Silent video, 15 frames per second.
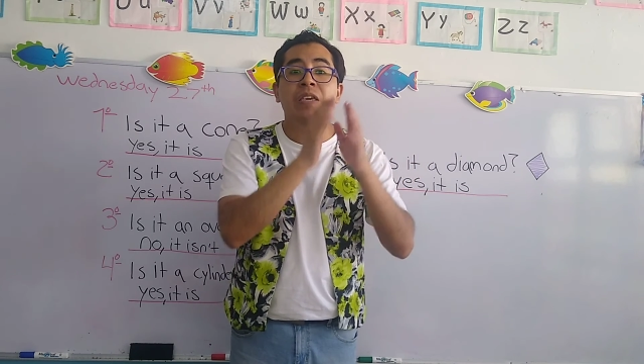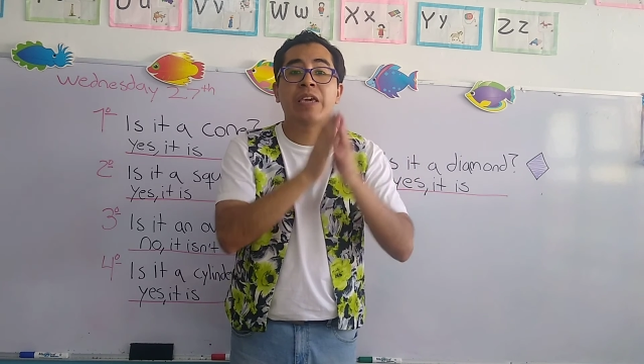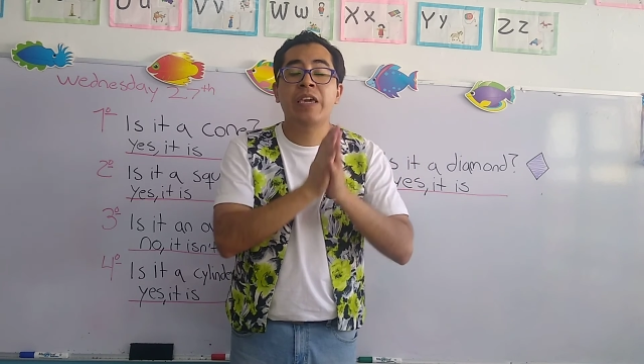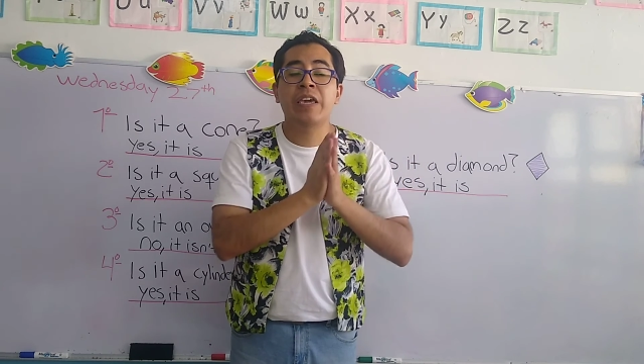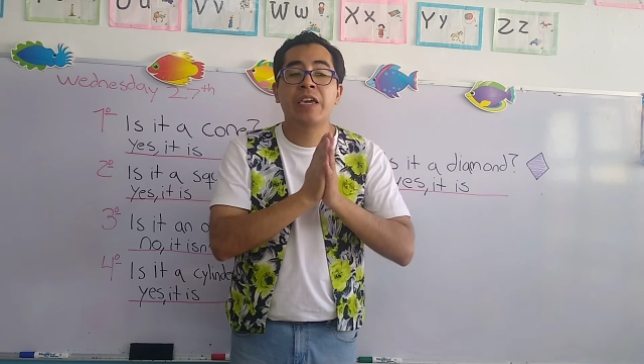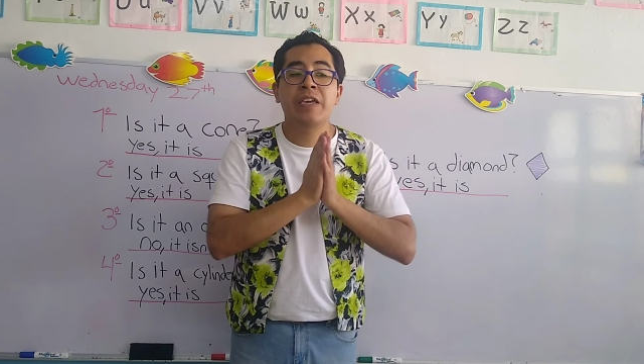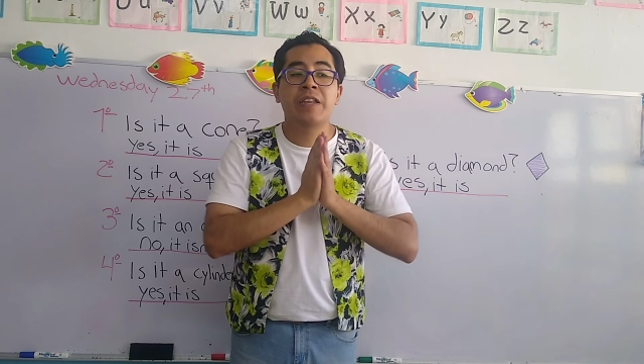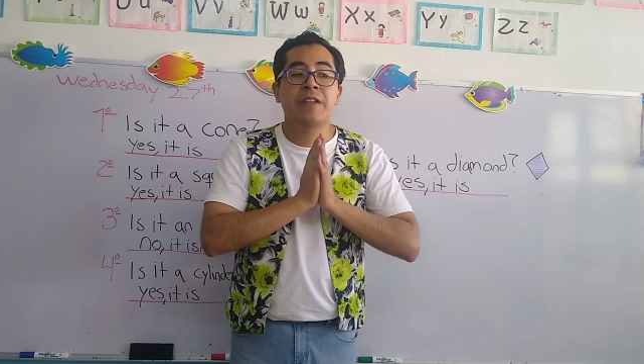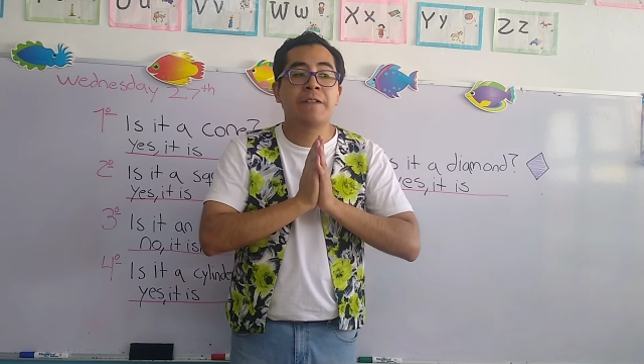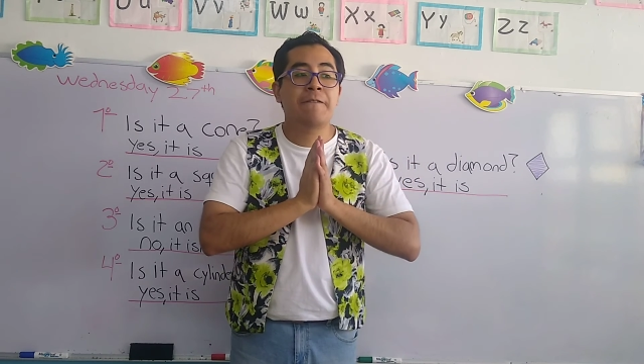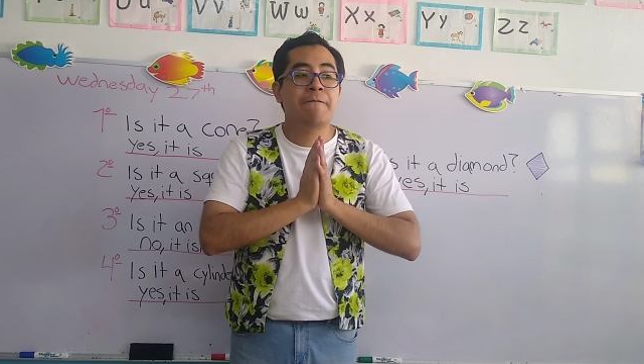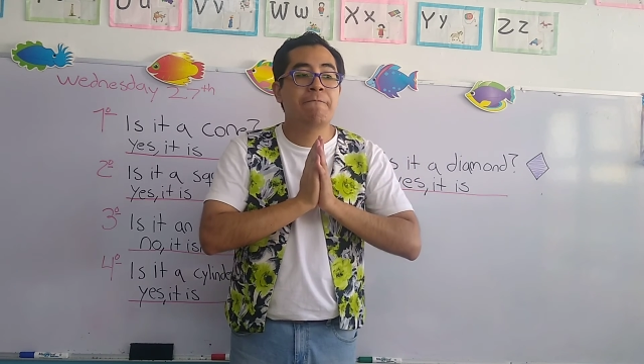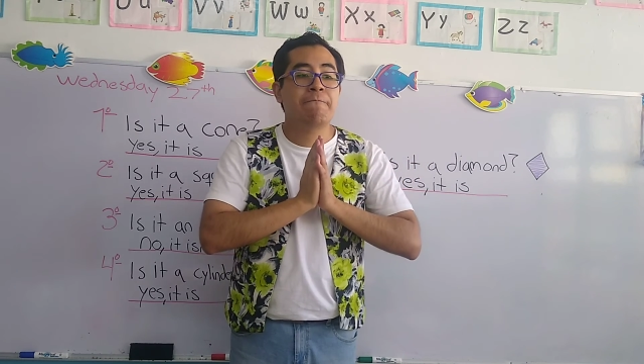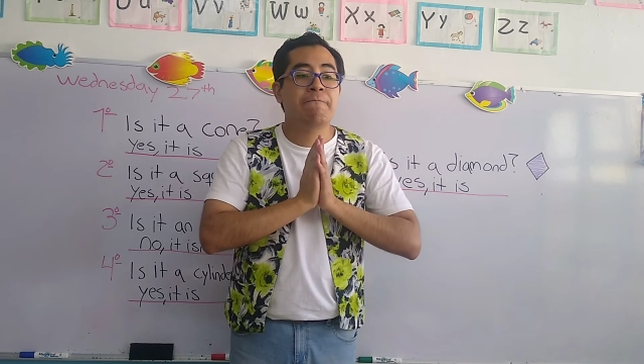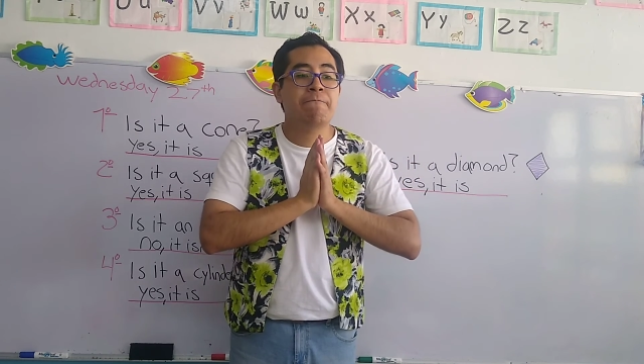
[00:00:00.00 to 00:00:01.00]

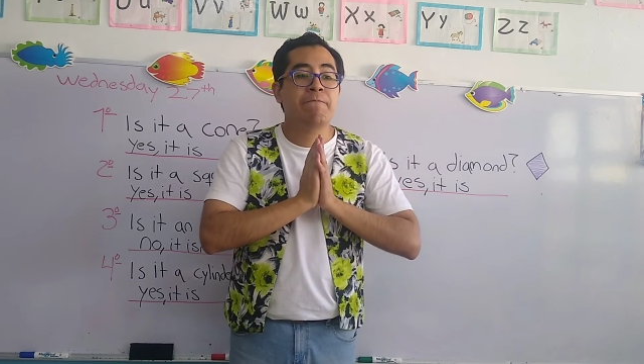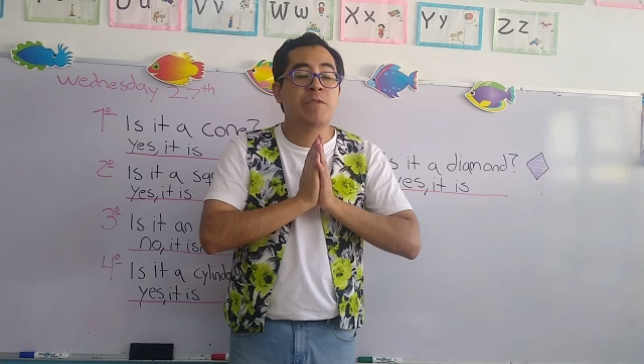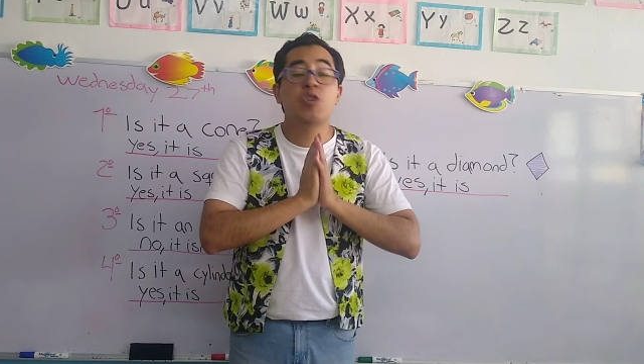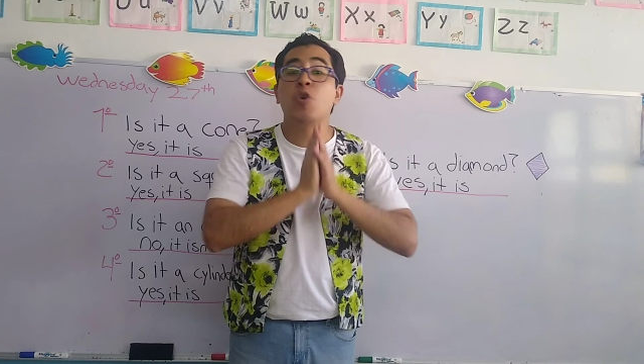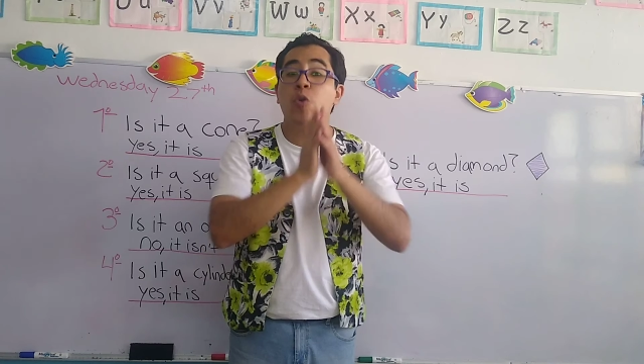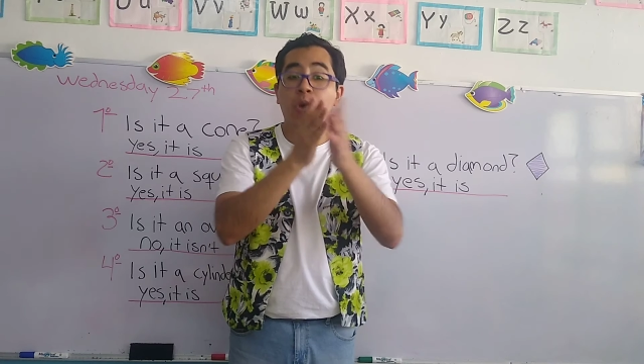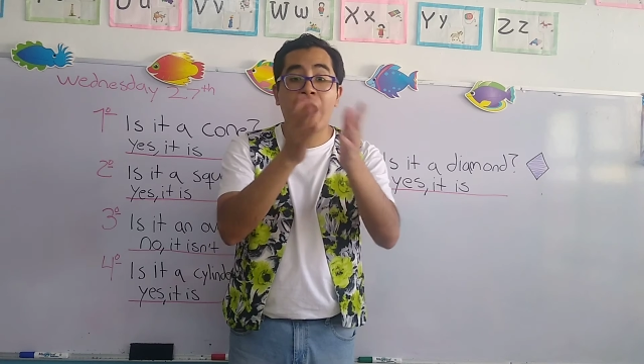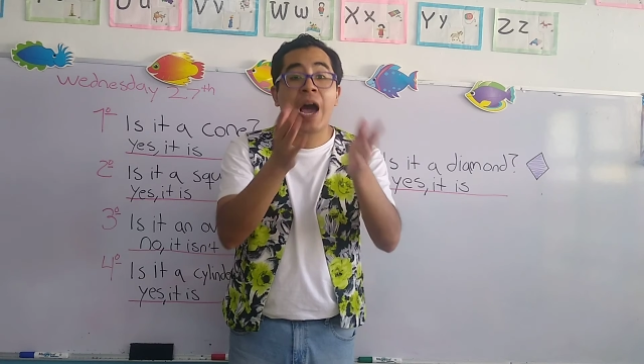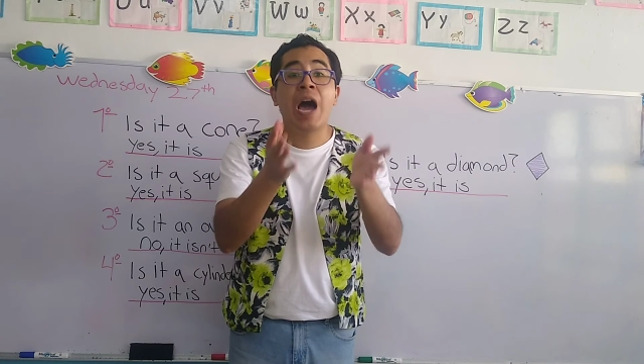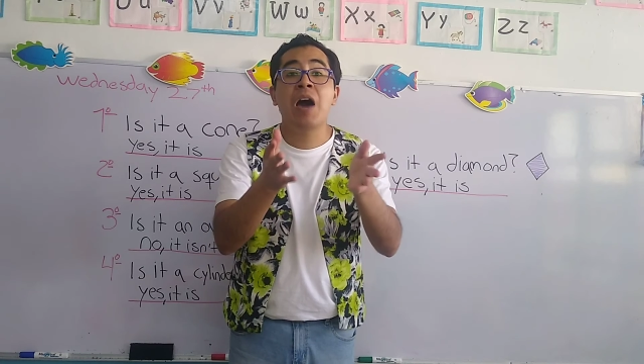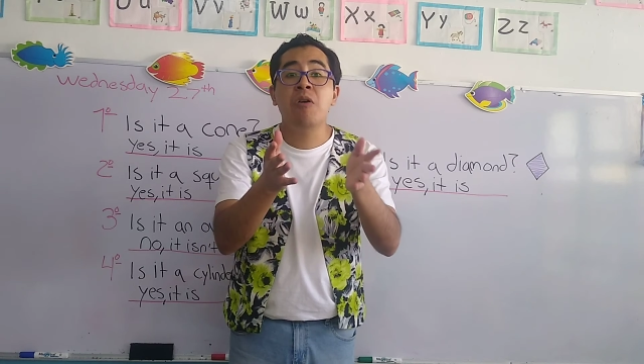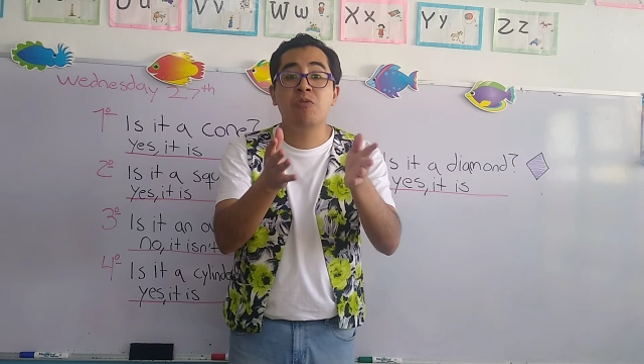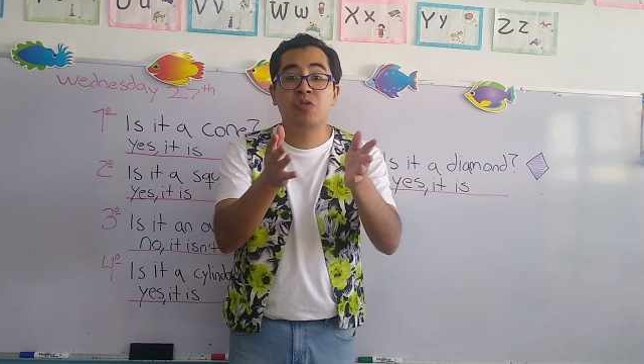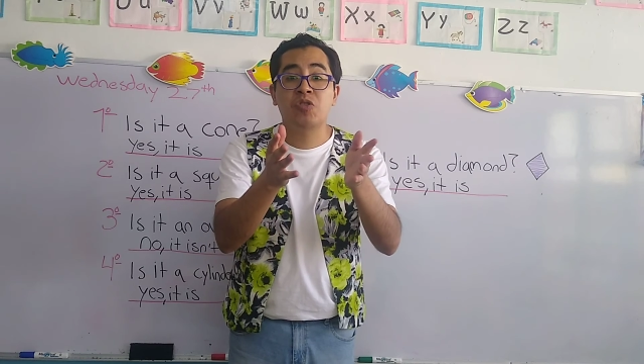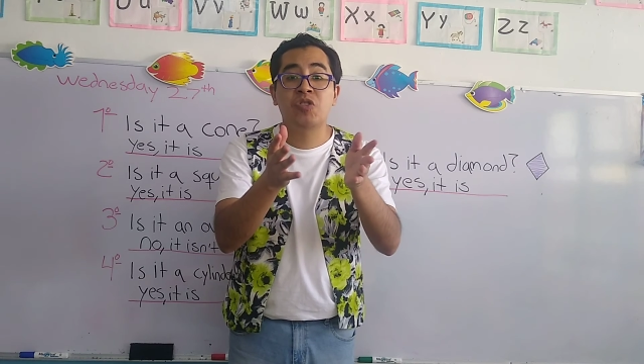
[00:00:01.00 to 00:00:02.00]
in your
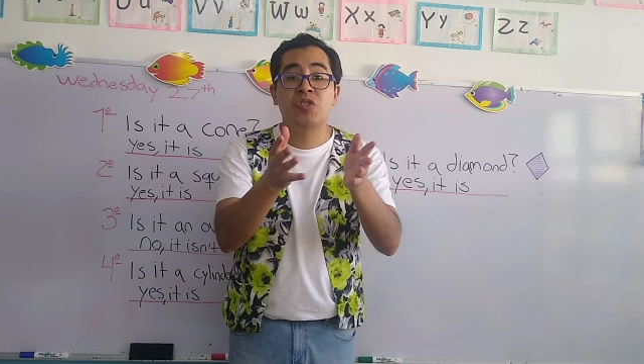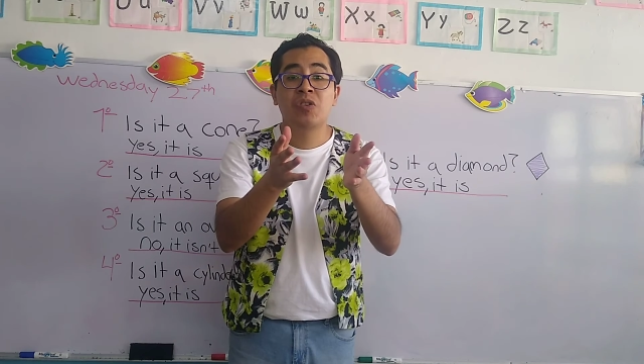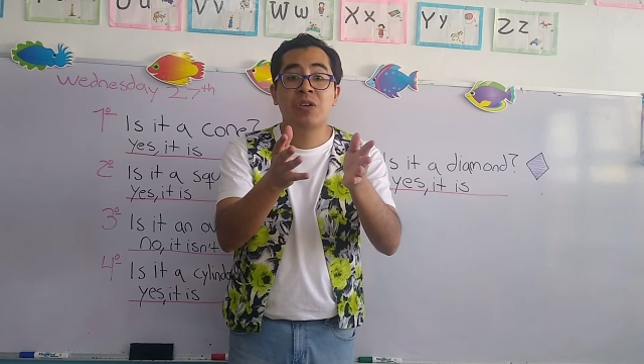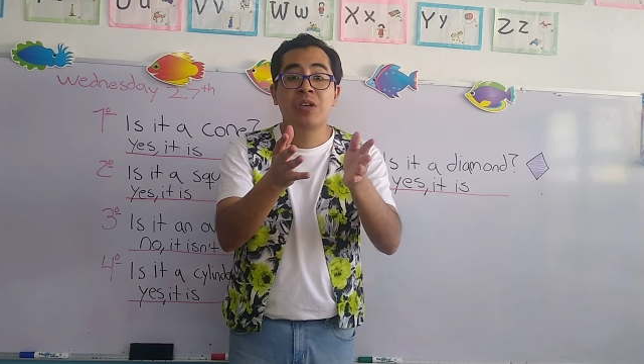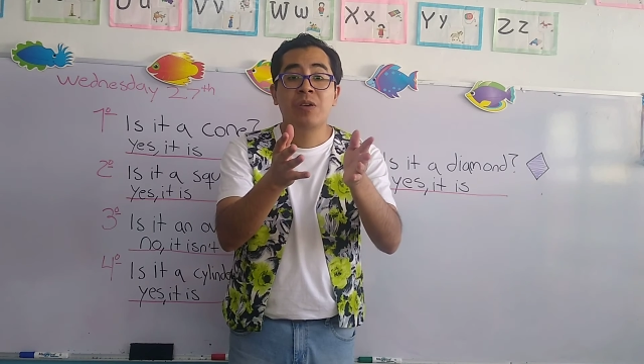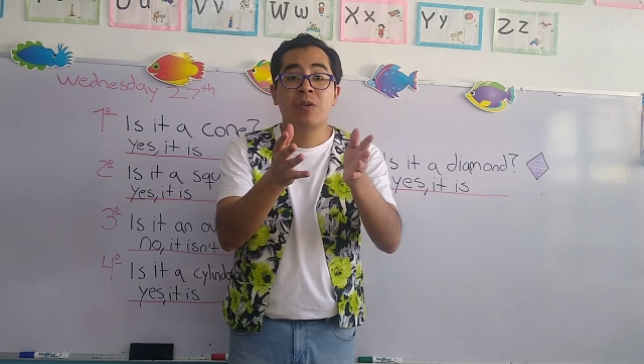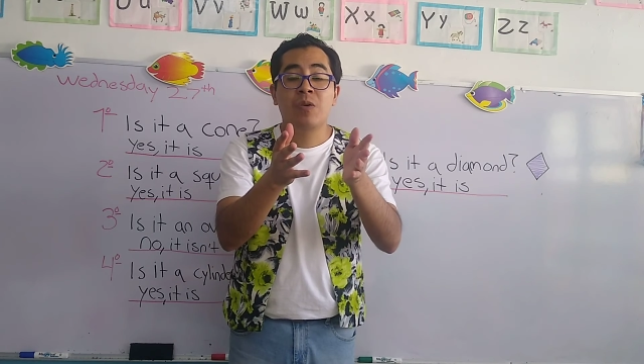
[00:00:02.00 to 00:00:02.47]
house.